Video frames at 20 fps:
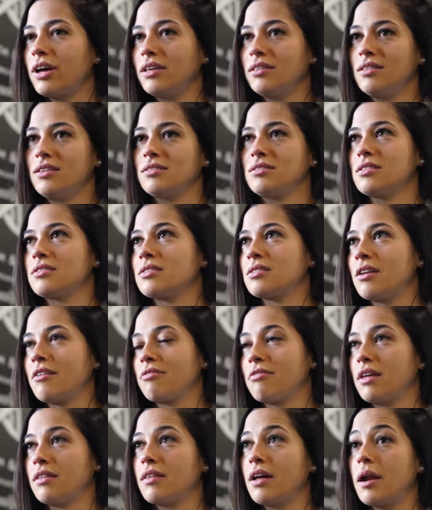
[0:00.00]
Like, this isn't a
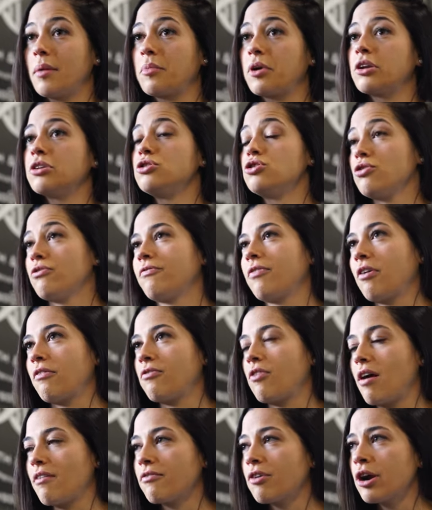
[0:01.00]
thing that I'm going to do for
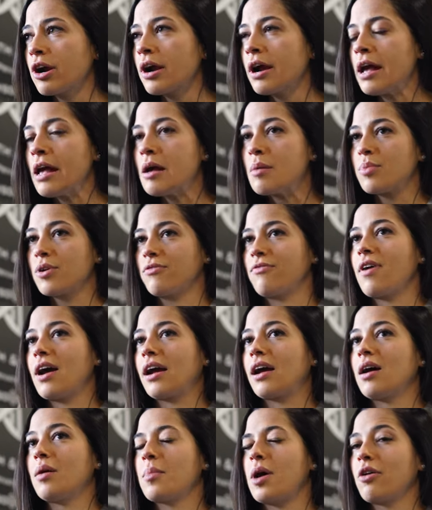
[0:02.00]
forever. But if I
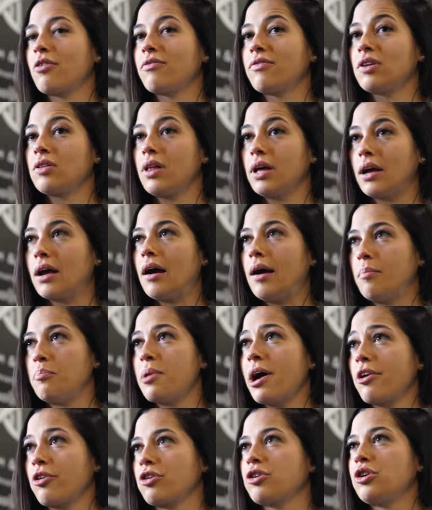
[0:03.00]
come out of it like a
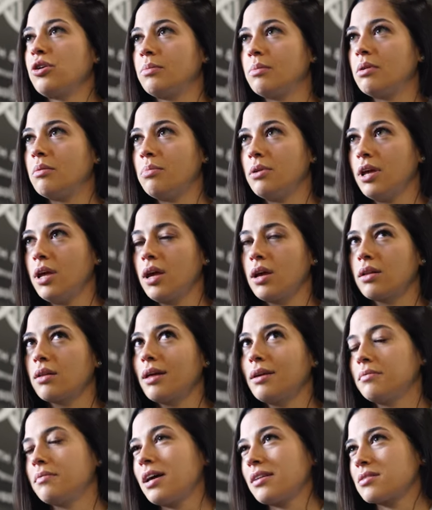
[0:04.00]
better human being,
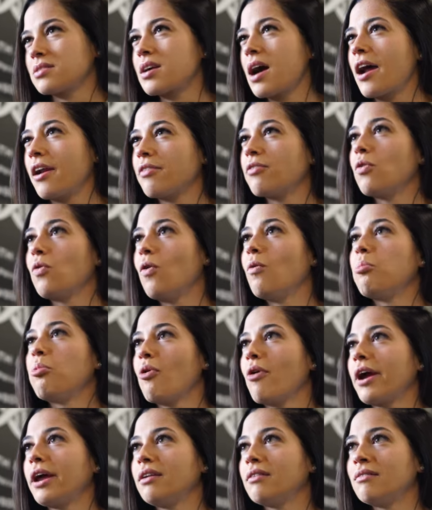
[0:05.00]
like, that's kind of the whole
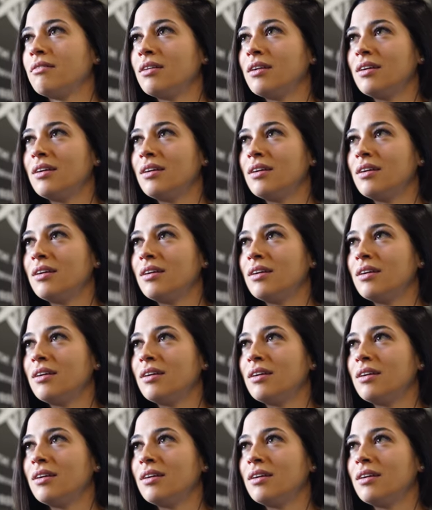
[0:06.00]
point.